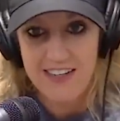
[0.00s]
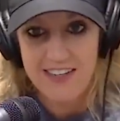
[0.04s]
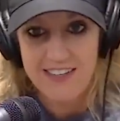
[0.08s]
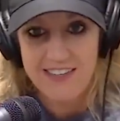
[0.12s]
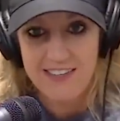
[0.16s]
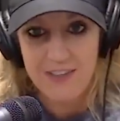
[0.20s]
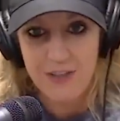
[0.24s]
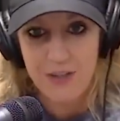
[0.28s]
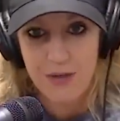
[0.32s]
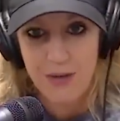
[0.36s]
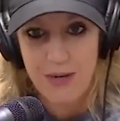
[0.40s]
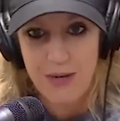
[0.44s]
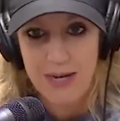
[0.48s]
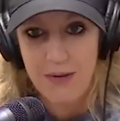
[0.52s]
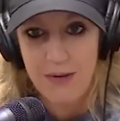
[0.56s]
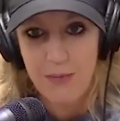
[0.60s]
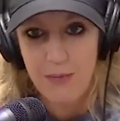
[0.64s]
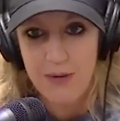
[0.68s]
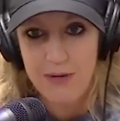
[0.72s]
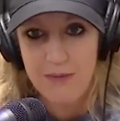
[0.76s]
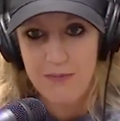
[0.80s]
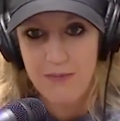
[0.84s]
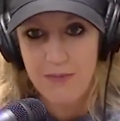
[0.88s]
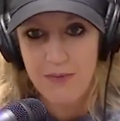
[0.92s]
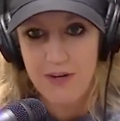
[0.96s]
So at
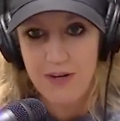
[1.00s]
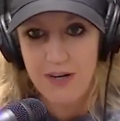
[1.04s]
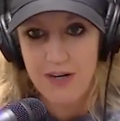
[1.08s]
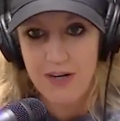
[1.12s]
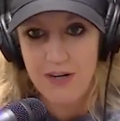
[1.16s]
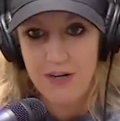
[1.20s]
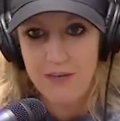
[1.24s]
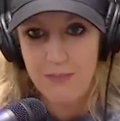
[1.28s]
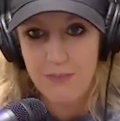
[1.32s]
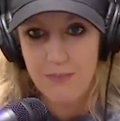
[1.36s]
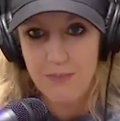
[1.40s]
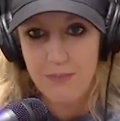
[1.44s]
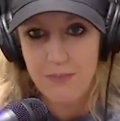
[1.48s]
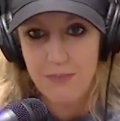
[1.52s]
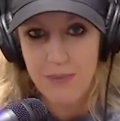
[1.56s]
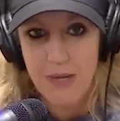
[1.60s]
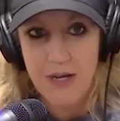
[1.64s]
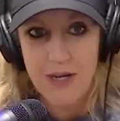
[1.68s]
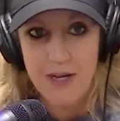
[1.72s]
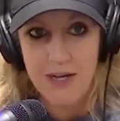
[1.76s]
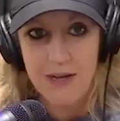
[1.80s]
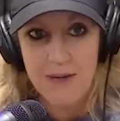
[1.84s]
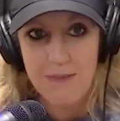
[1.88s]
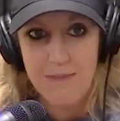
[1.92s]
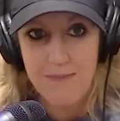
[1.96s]
one on
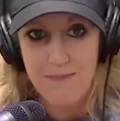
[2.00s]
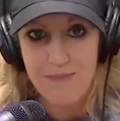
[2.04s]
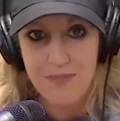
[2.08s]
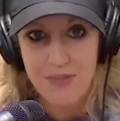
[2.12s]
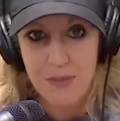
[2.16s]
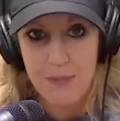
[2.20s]
um,